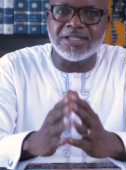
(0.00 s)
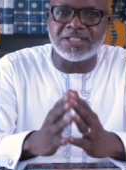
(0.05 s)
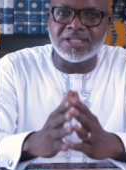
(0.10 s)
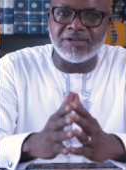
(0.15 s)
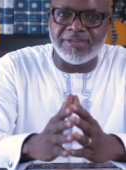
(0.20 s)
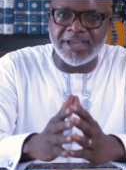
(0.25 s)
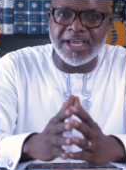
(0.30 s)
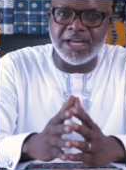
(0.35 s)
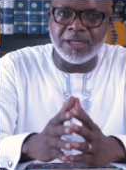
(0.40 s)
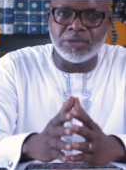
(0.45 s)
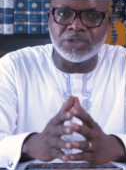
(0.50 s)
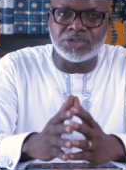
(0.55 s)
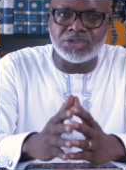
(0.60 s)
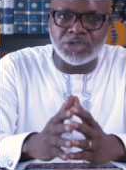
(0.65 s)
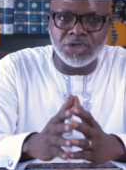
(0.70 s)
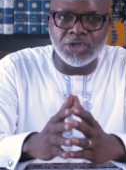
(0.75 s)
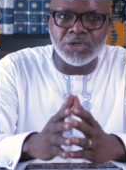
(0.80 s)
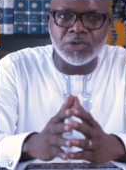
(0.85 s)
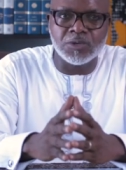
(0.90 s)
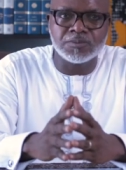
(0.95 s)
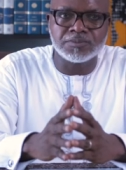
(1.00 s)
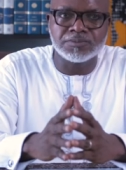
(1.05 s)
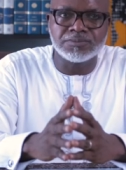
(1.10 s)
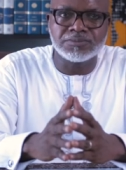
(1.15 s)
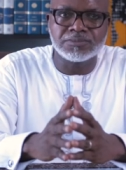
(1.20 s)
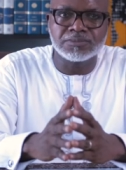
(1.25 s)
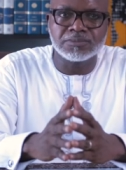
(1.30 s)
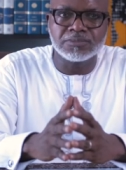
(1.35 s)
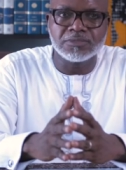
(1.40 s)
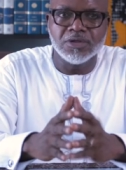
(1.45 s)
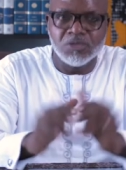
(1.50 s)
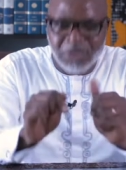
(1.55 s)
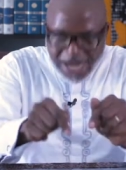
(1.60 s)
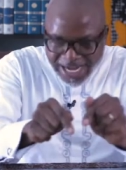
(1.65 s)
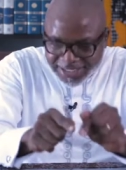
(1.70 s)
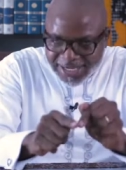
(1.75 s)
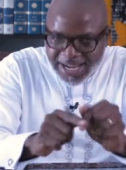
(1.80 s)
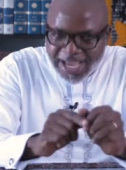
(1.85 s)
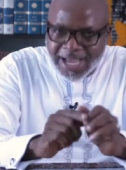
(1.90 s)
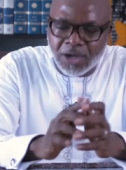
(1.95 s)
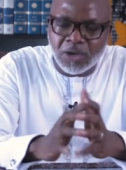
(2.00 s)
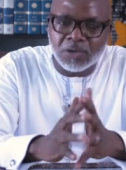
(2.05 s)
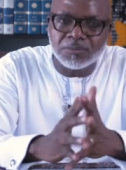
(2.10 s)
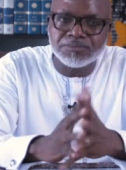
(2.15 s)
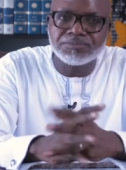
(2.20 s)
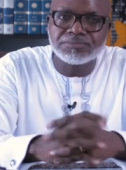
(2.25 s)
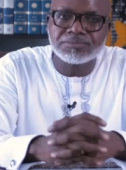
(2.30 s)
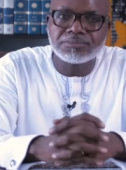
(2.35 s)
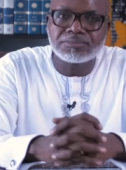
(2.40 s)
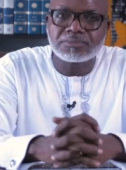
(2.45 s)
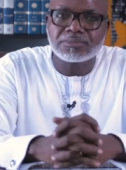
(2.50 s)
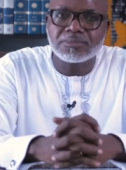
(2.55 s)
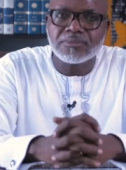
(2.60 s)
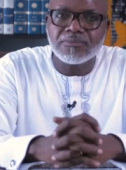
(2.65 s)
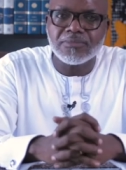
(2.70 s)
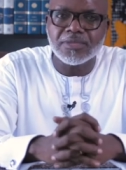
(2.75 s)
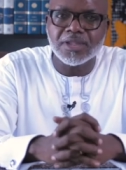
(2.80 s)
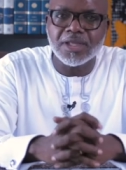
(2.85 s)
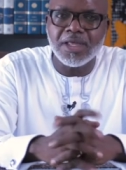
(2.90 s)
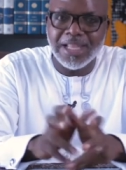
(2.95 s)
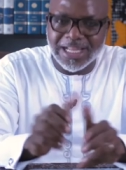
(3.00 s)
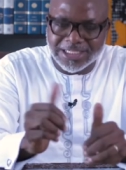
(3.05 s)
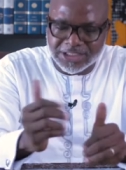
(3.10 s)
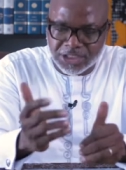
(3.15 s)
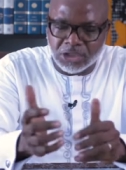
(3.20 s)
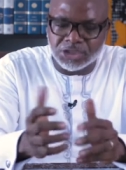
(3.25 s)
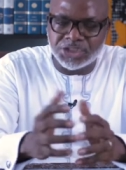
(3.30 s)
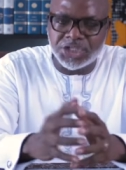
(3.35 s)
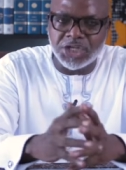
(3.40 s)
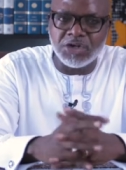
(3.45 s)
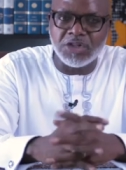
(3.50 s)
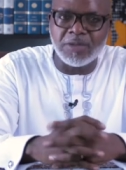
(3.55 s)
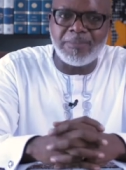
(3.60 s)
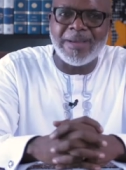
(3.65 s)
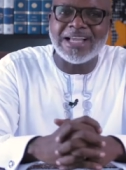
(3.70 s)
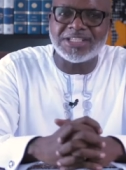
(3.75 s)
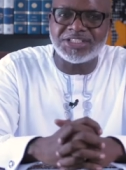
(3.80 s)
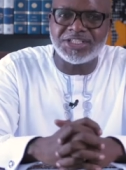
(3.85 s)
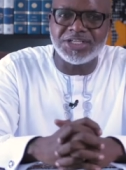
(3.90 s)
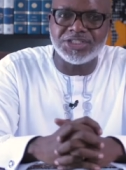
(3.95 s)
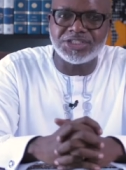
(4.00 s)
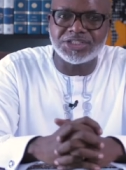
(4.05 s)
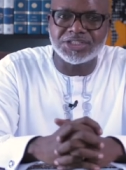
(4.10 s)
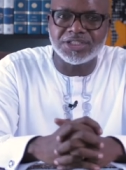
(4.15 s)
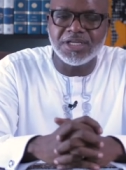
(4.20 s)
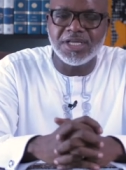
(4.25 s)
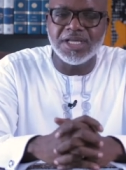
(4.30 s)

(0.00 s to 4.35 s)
is available to you right now. Let's continue the passage.